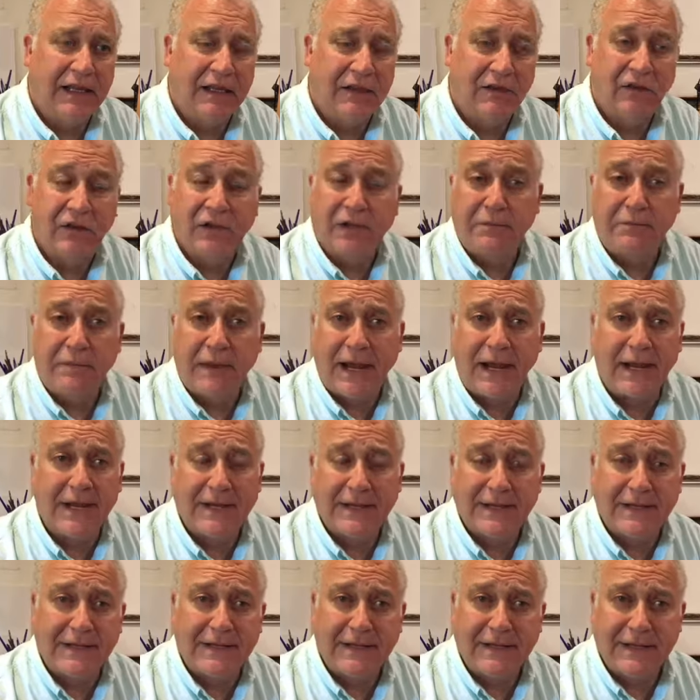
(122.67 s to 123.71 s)
literally
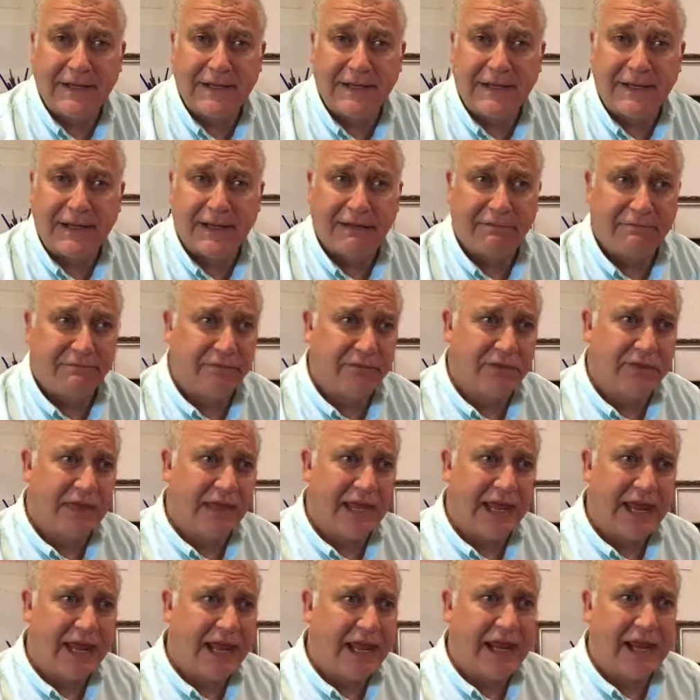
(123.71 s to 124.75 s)
painted the
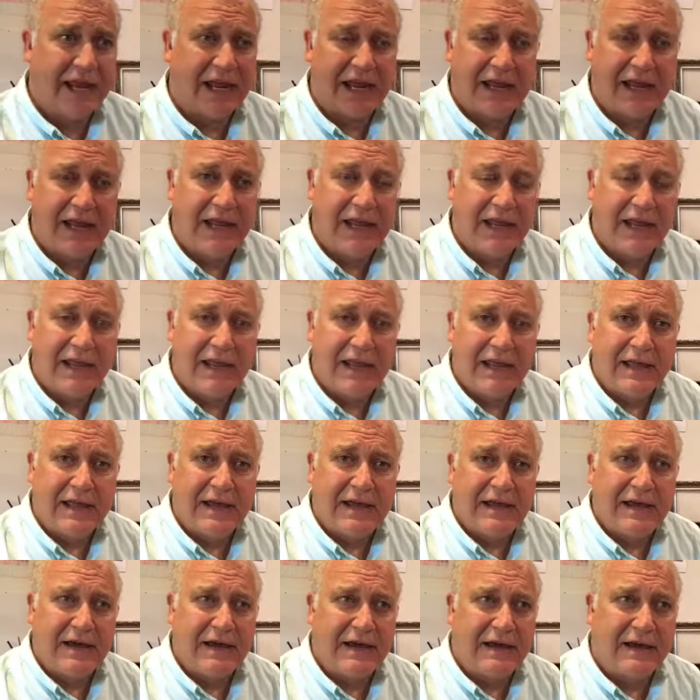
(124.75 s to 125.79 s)
hay
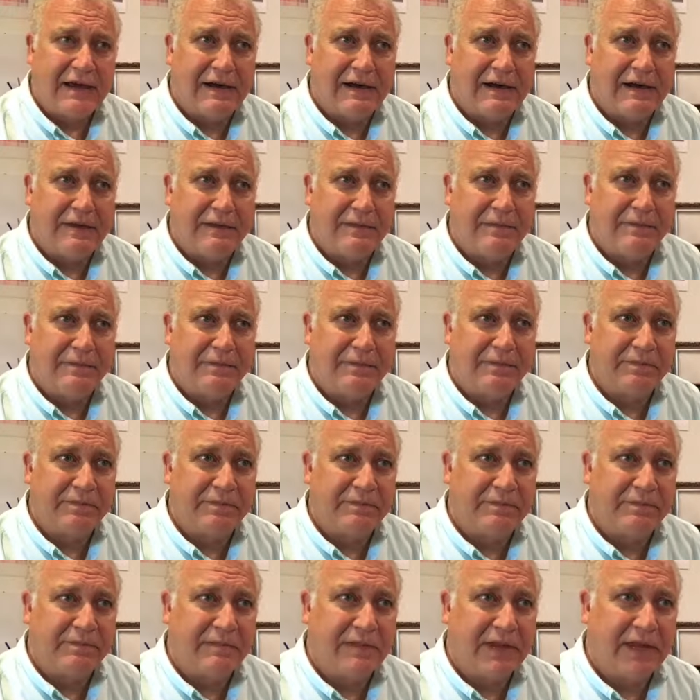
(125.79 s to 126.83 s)
and
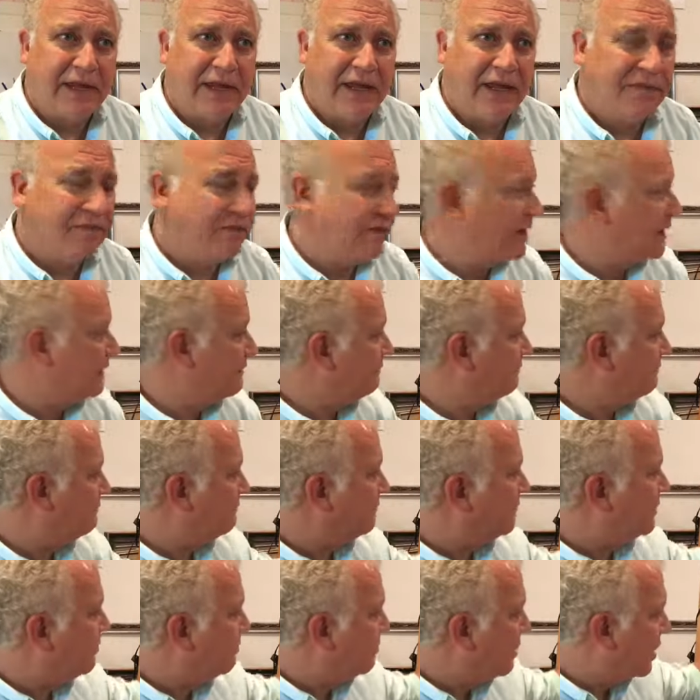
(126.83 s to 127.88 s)

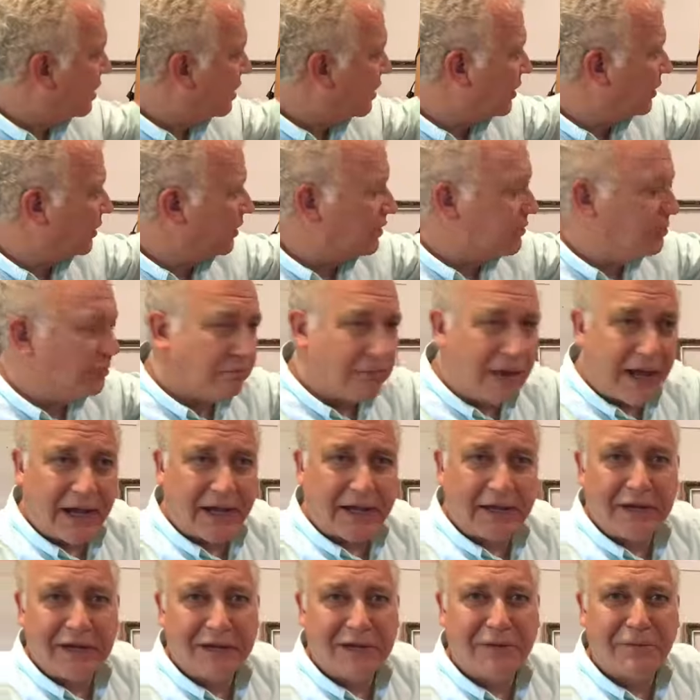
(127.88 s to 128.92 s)
the barn
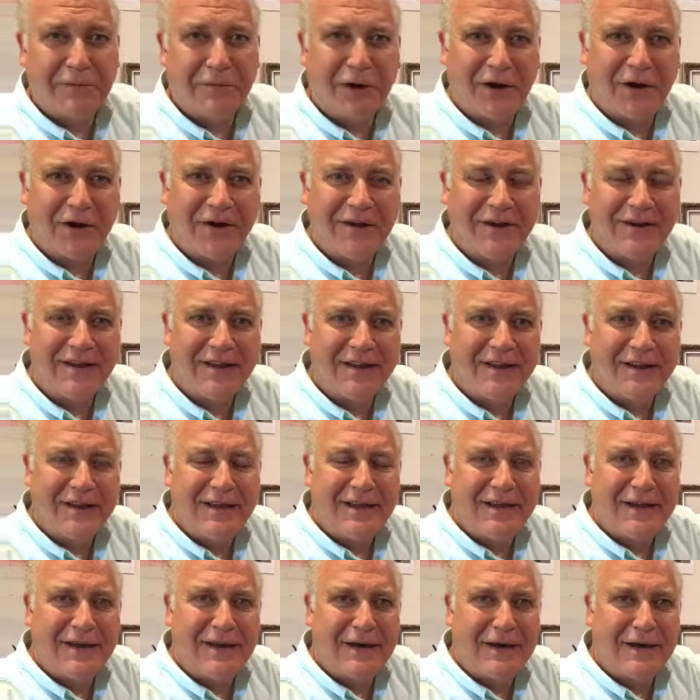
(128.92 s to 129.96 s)
back into the barn,
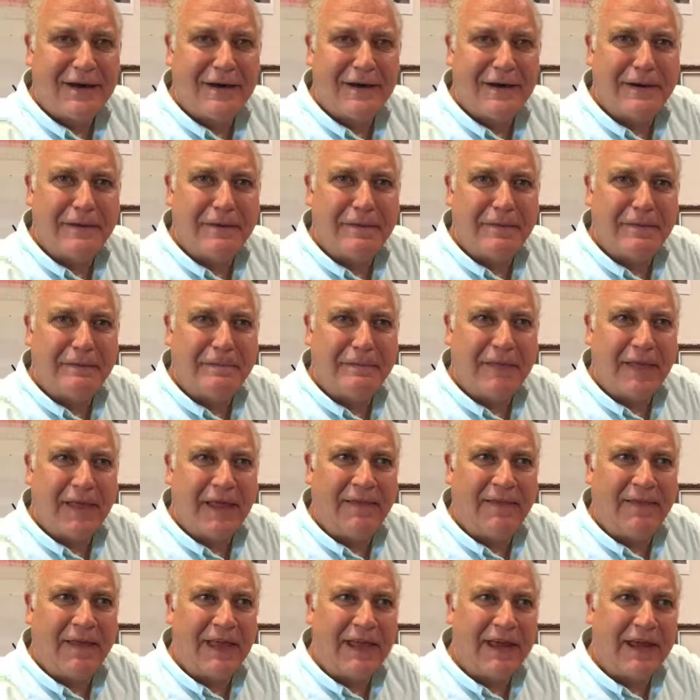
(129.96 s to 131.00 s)

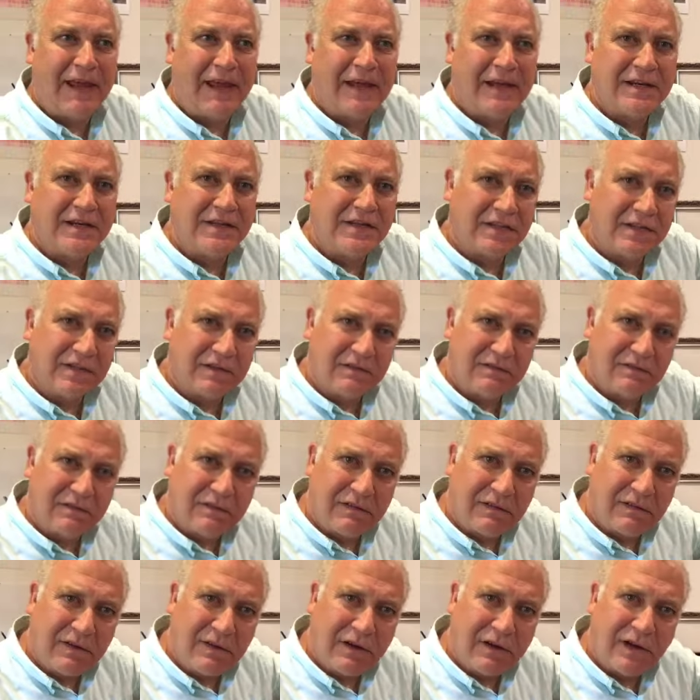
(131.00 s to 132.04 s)
and then I just
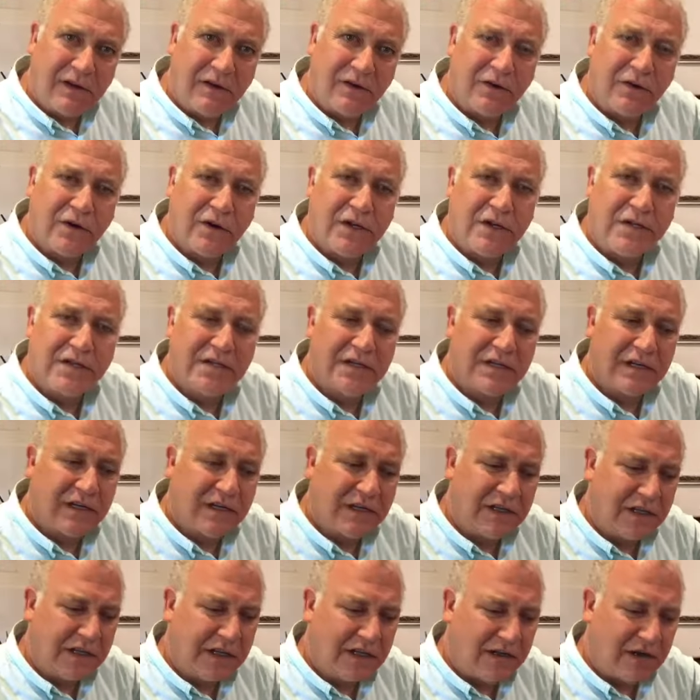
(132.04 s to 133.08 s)

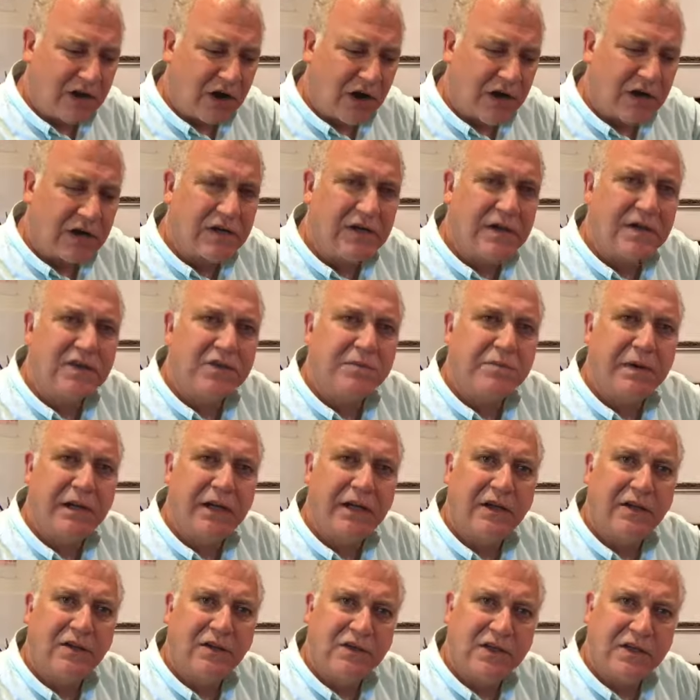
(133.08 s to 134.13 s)
increased the darkness by
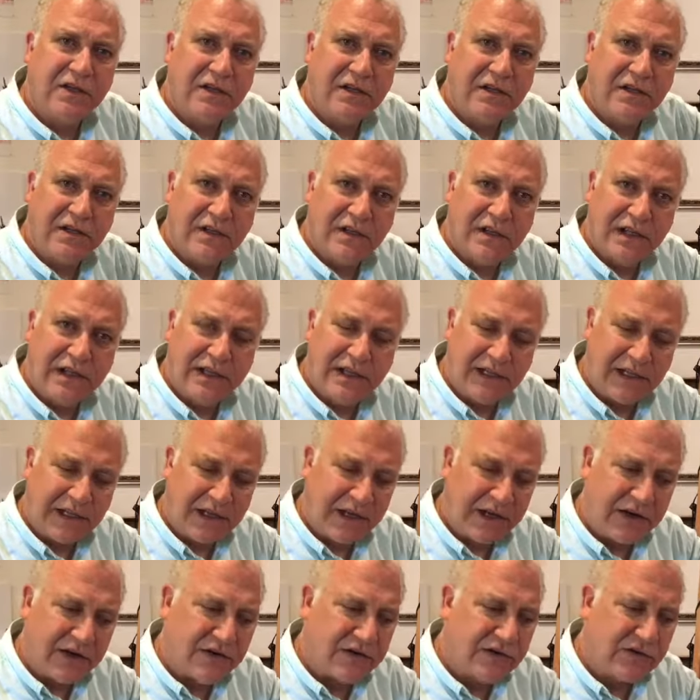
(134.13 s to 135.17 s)
using
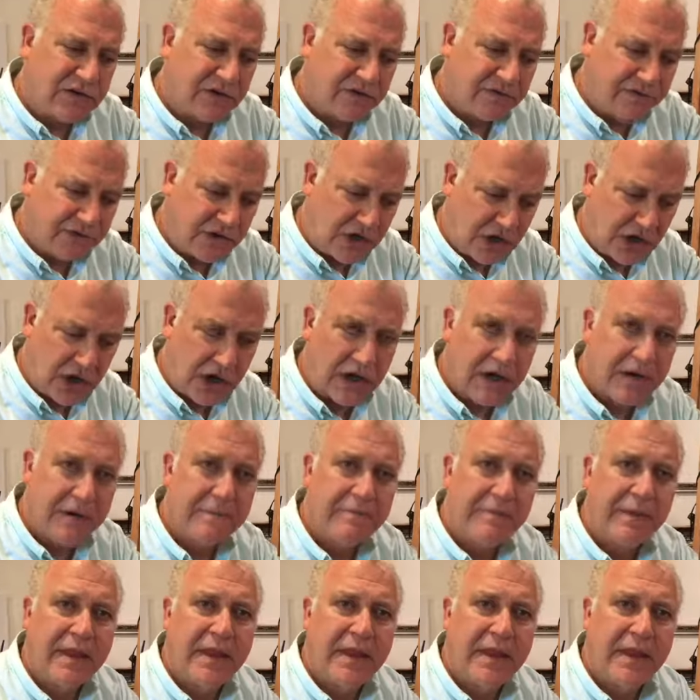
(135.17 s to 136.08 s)
layers of dark